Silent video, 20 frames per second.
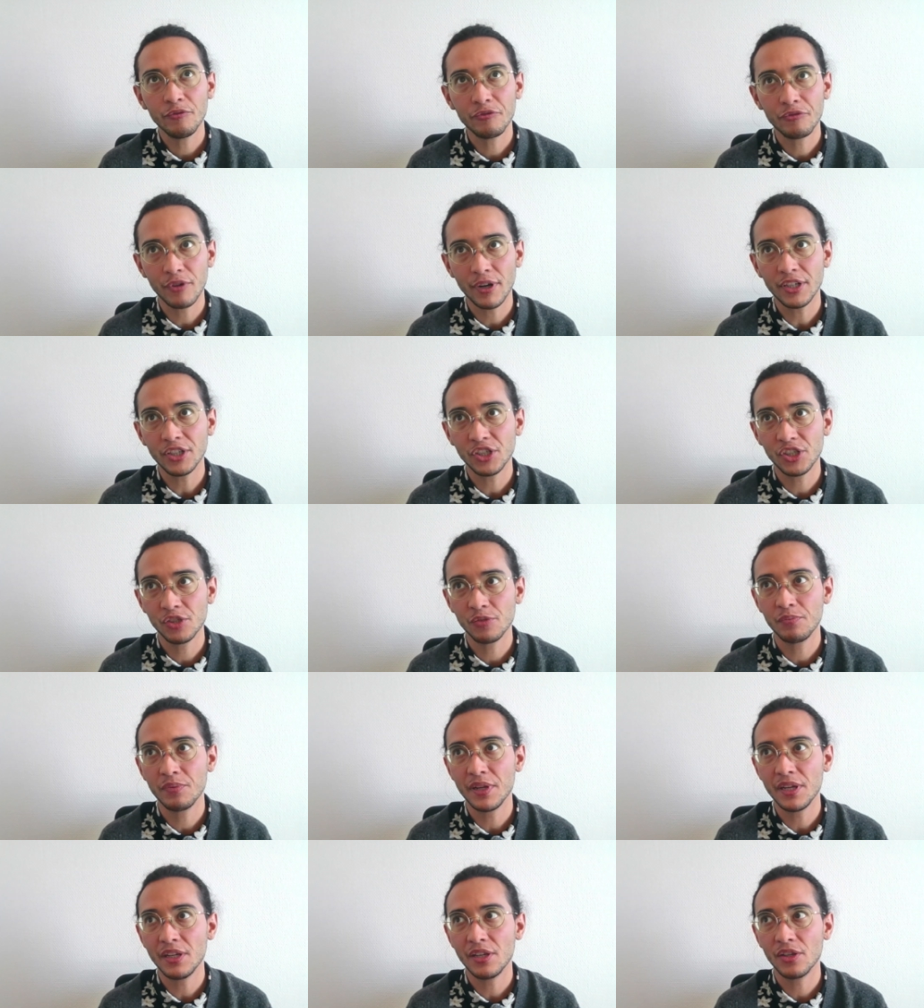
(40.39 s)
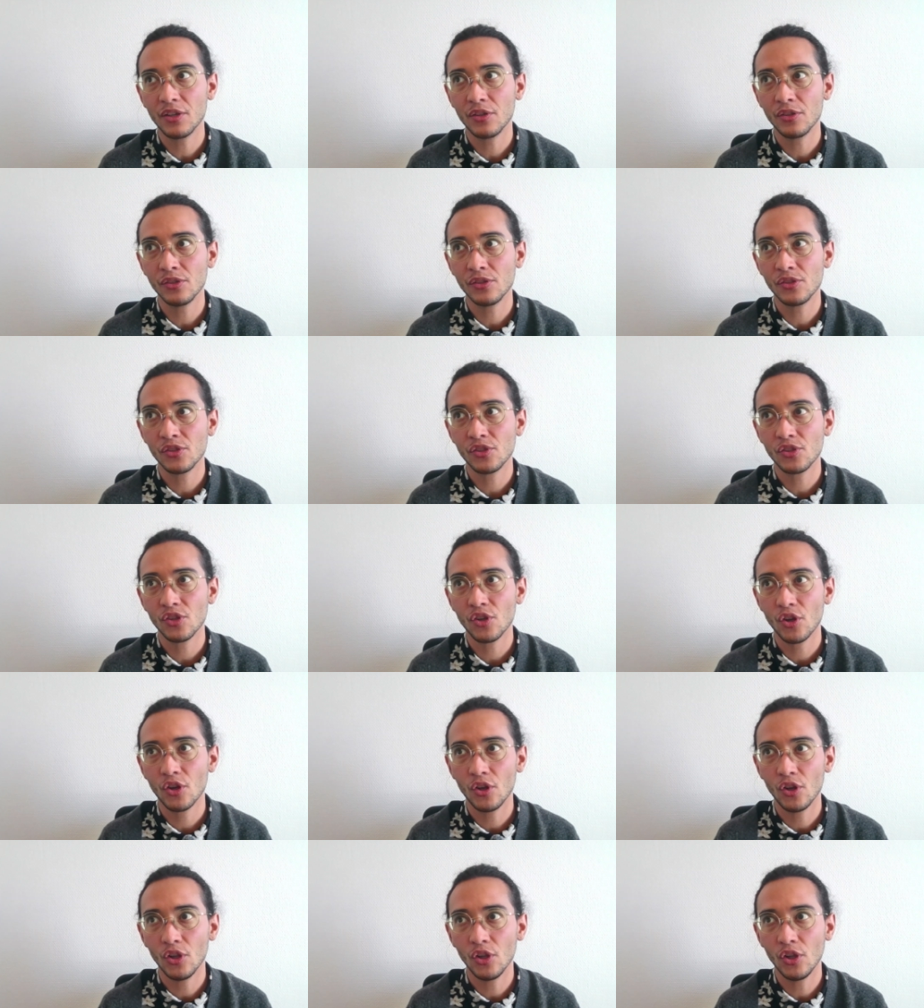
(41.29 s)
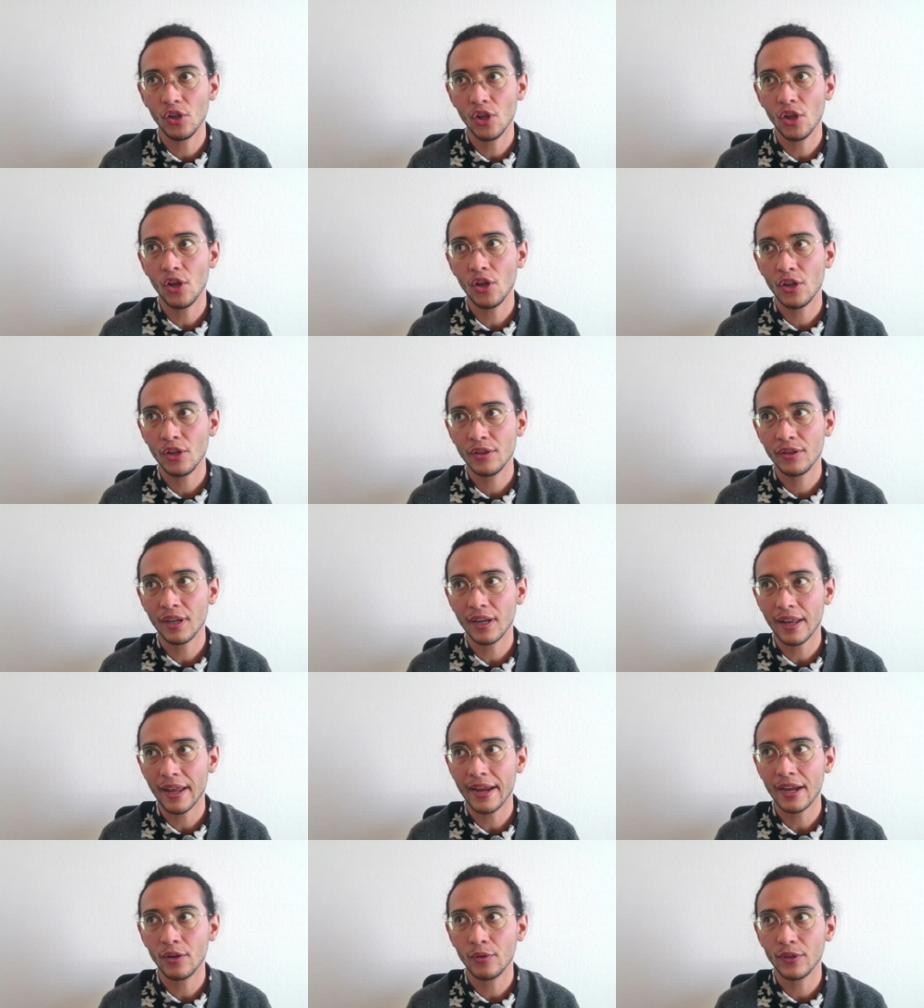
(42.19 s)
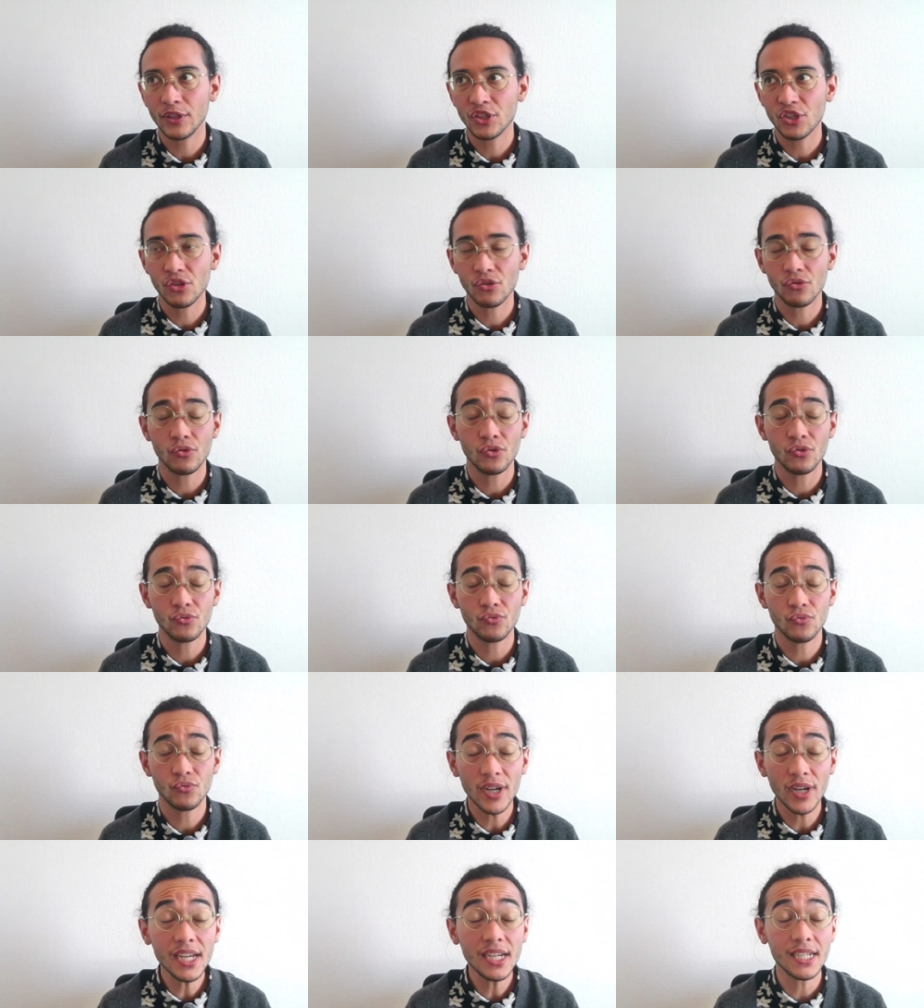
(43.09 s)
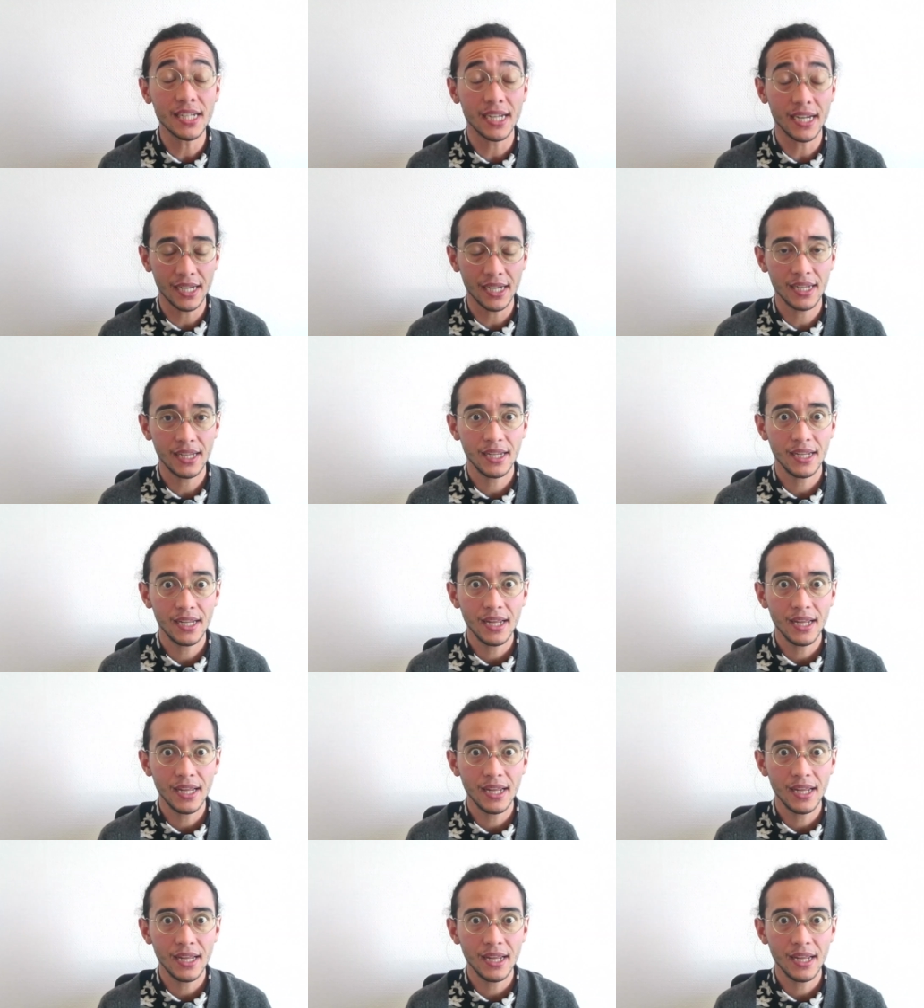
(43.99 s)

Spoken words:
French speakers learn the language through reading,